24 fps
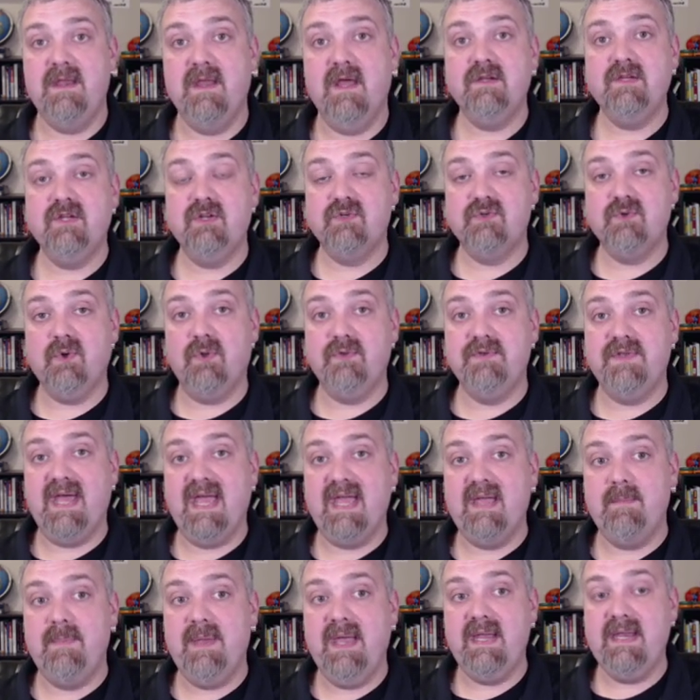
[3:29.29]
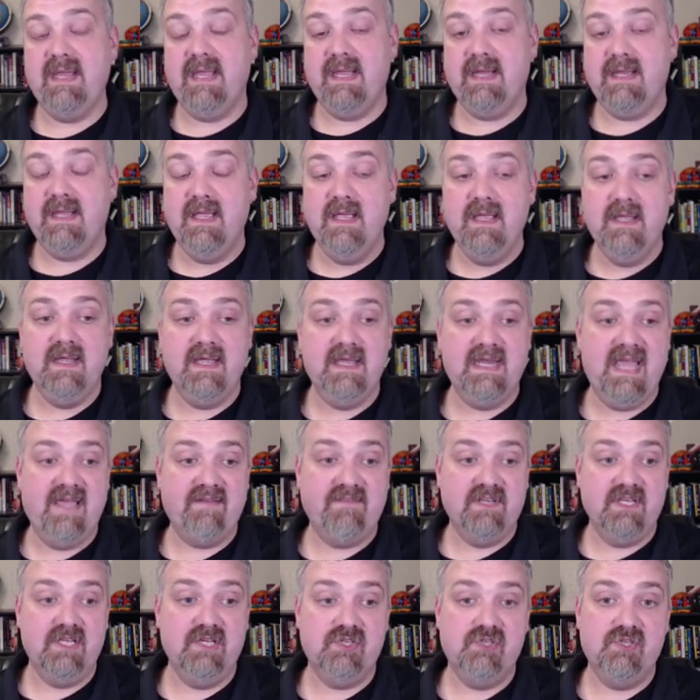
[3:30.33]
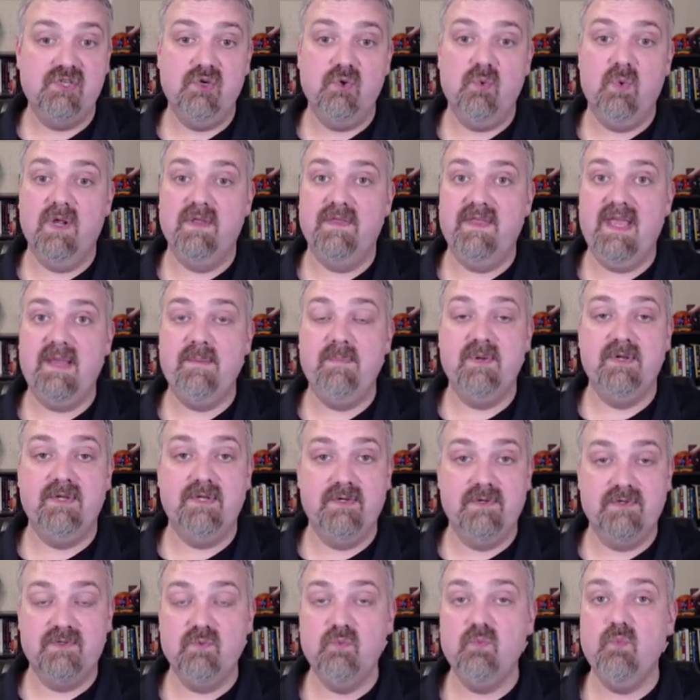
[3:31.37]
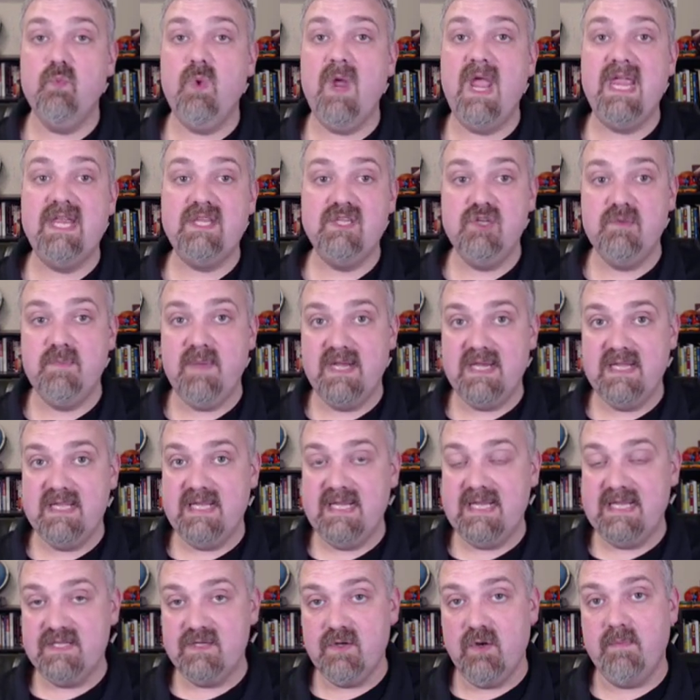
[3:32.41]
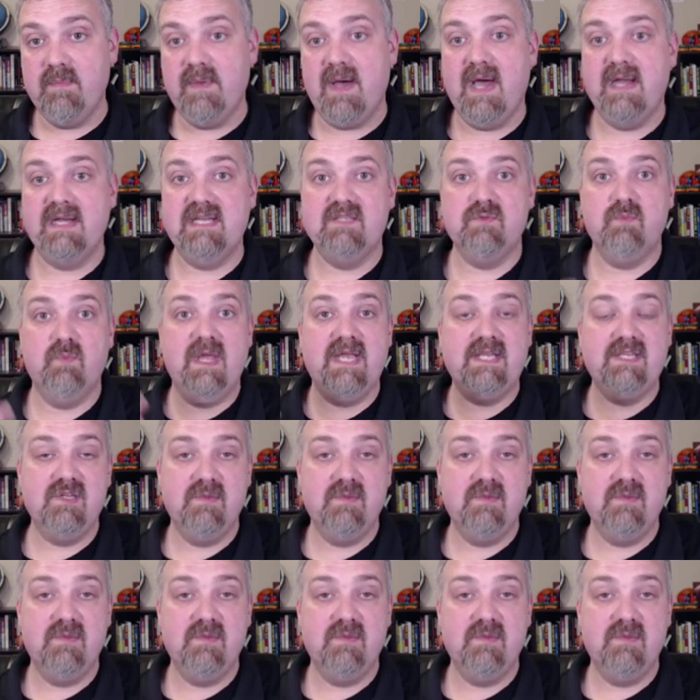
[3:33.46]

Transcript: an uncontrolled diabetic can have an issue where they produce way too many ketone bodies,